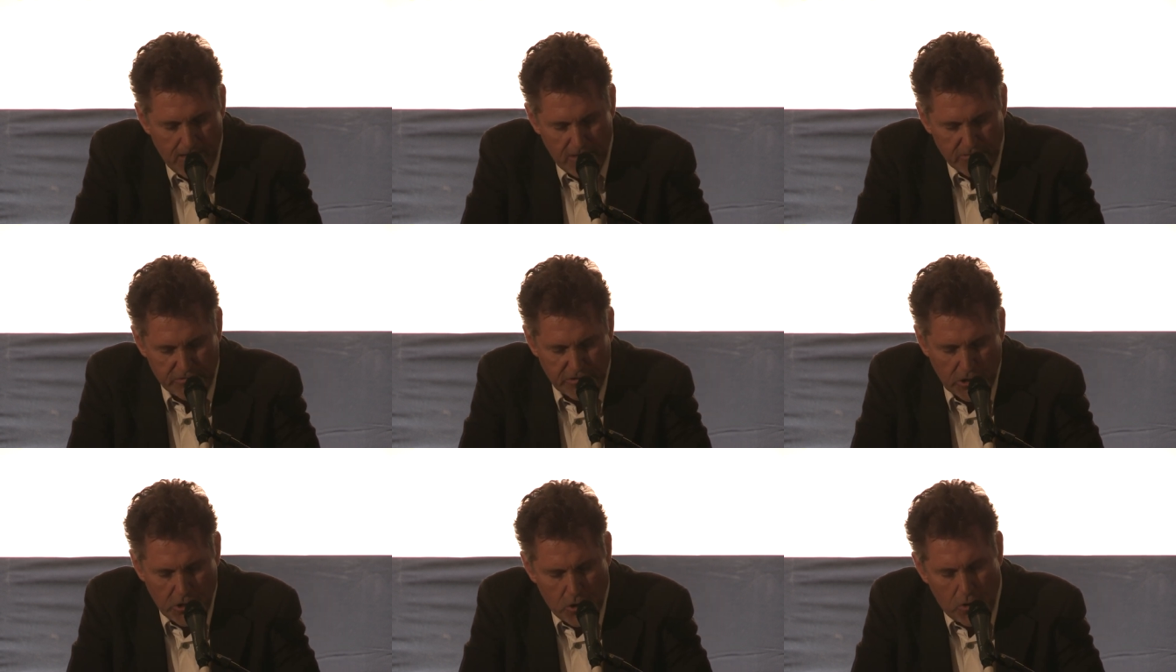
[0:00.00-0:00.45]

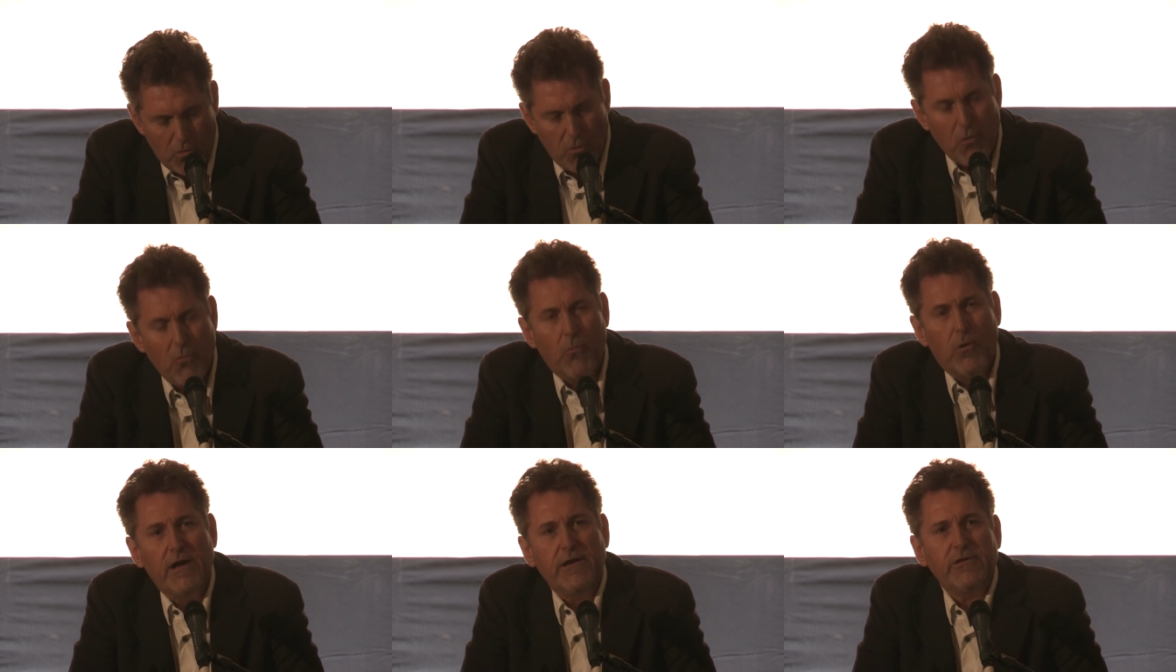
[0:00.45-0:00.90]

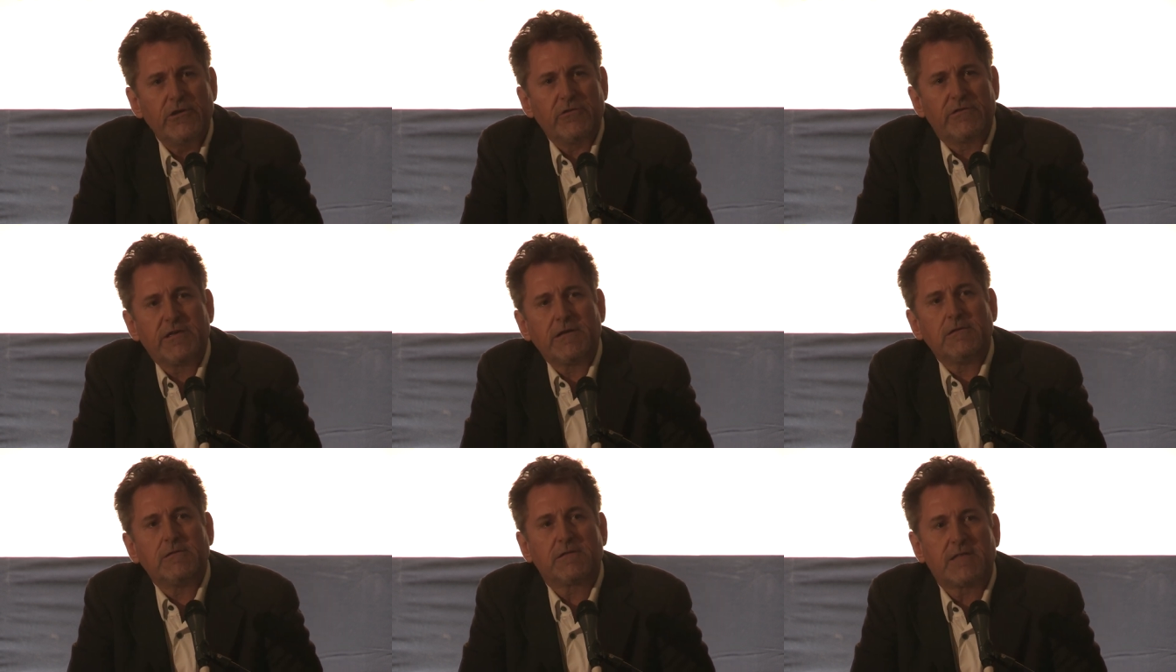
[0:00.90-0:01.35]
So what
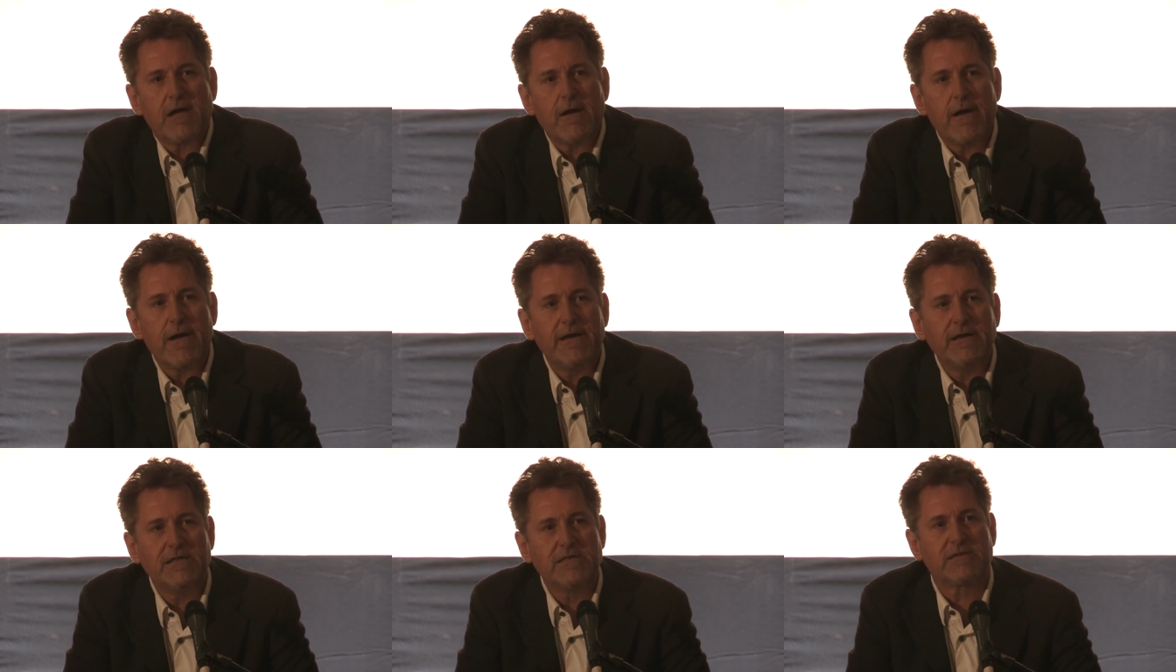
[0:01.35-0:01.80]

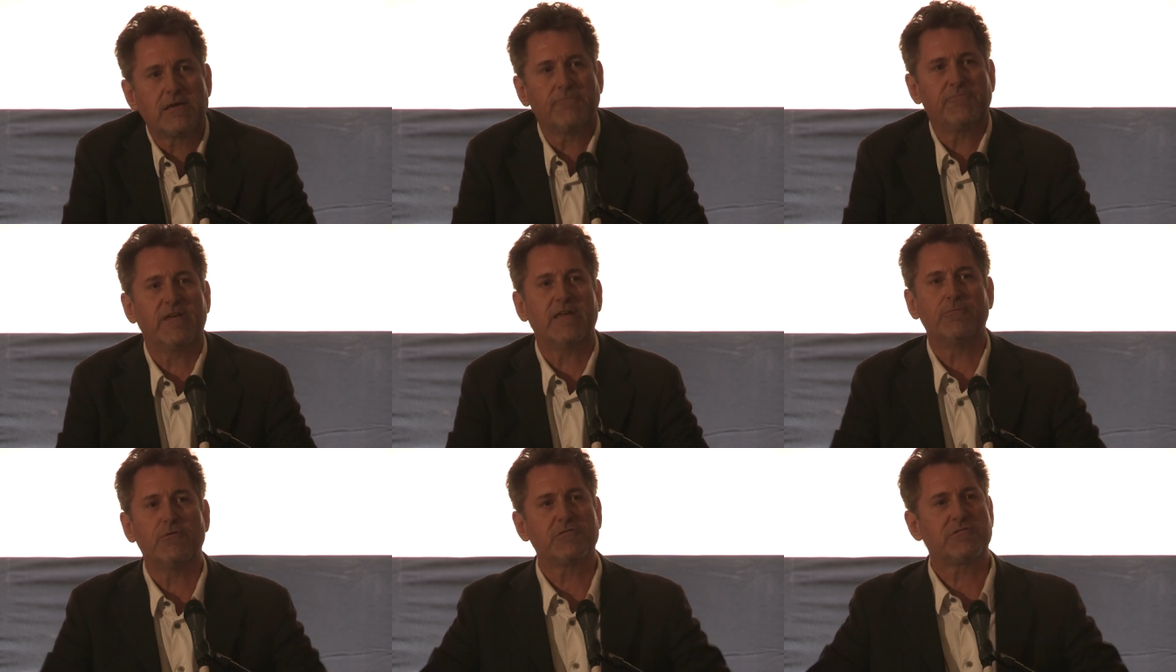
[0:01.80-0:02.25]
utilitarianism
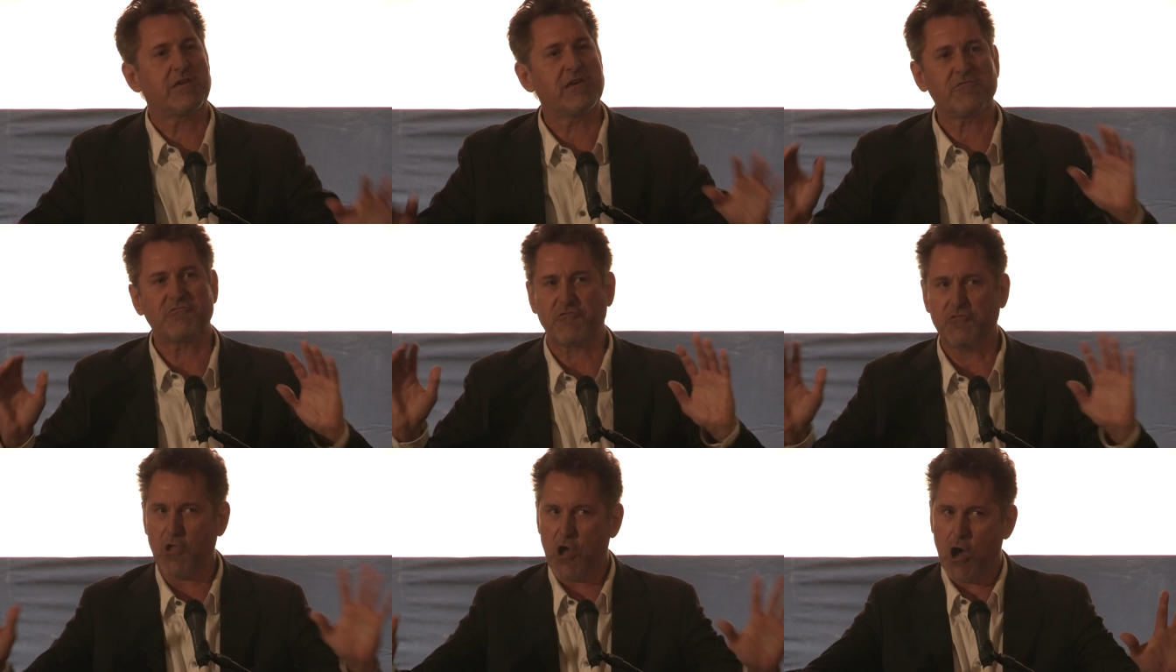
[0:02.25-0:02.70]
did was
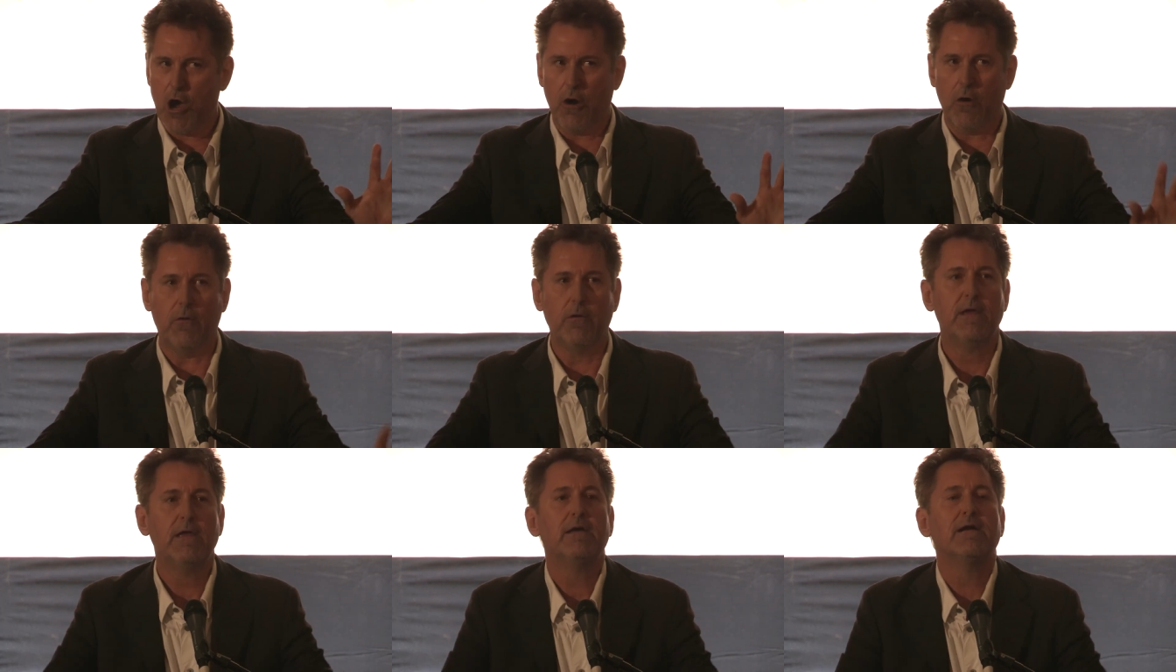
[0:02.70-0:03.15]
says,
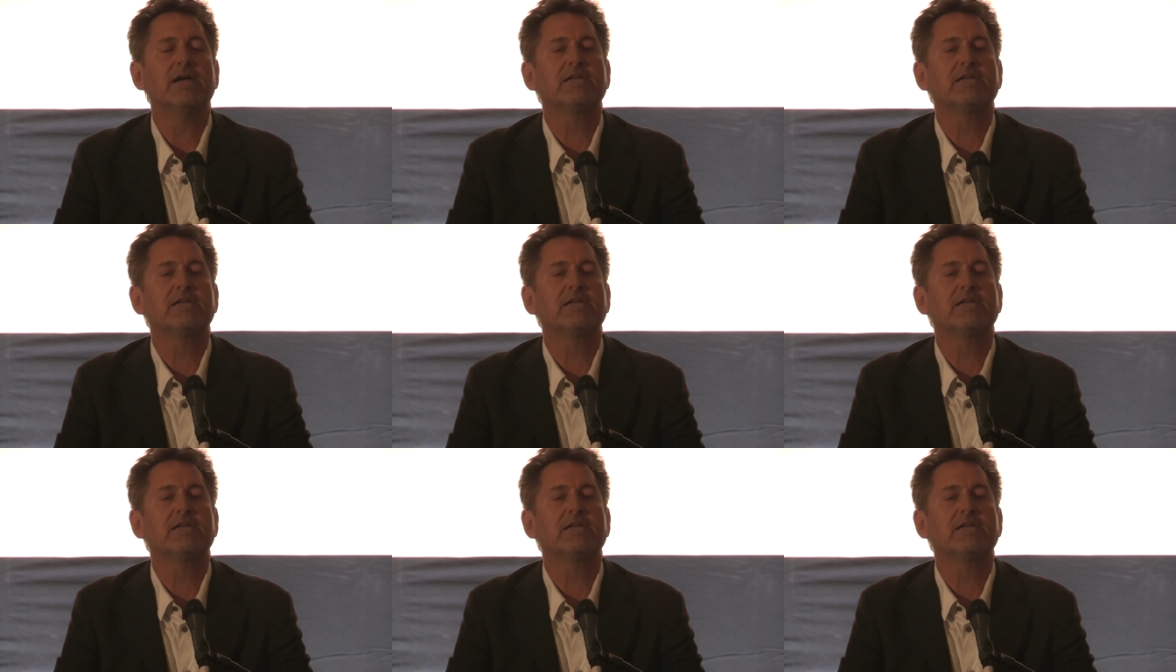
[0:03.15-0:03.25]
no,